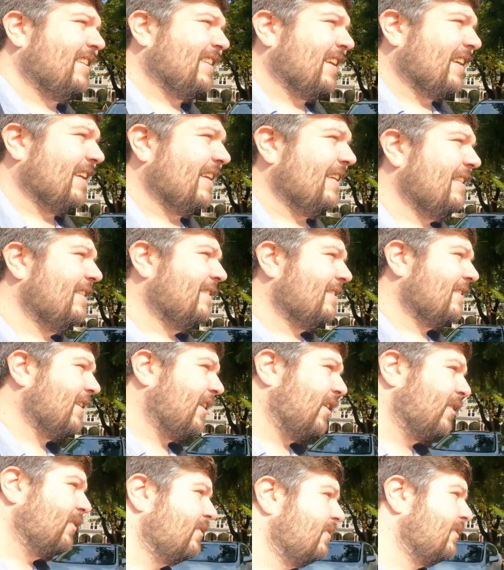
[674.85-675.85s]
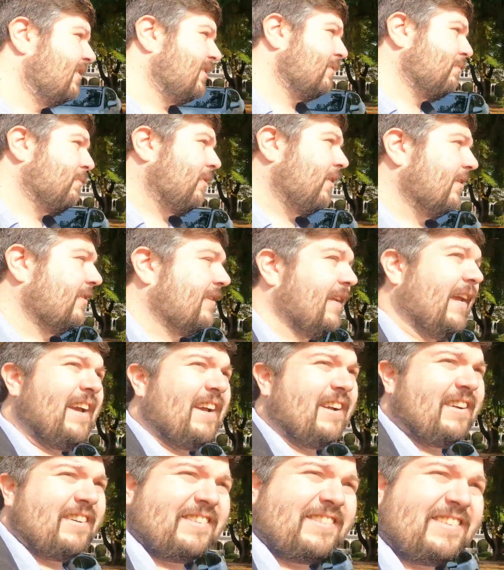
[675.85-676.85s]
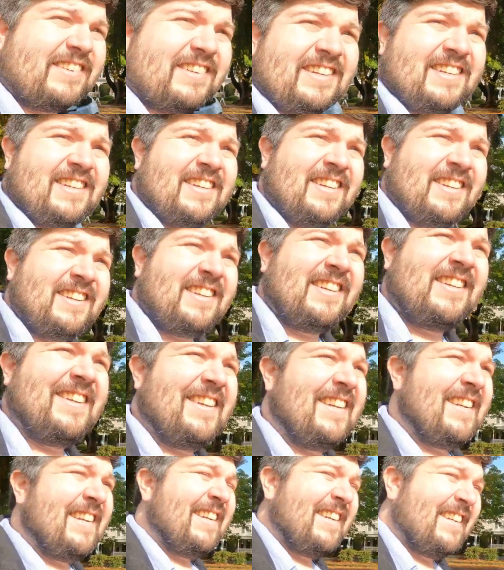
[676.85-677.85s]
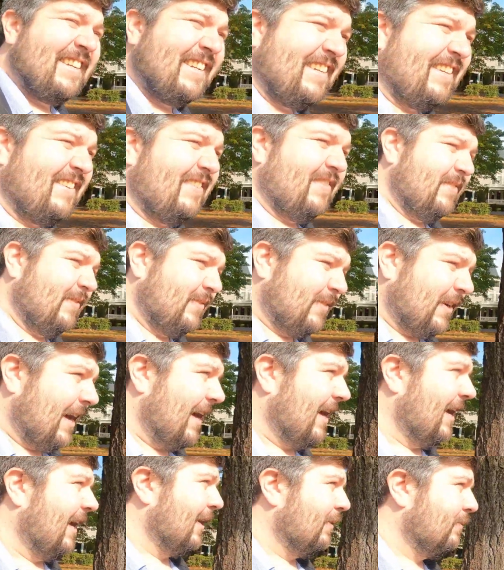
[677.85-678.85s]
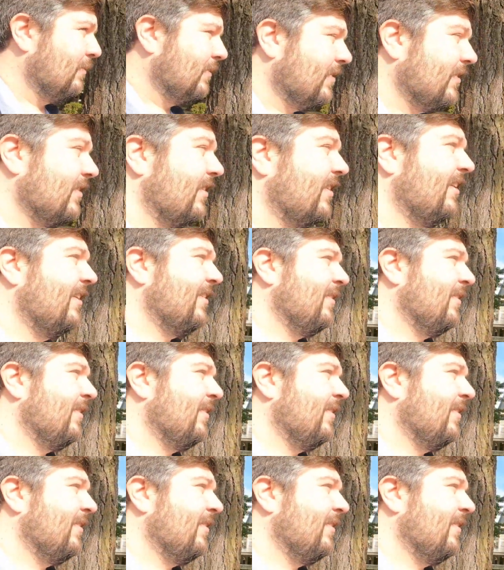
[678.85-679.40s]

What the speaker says: like East Coast small town vibes.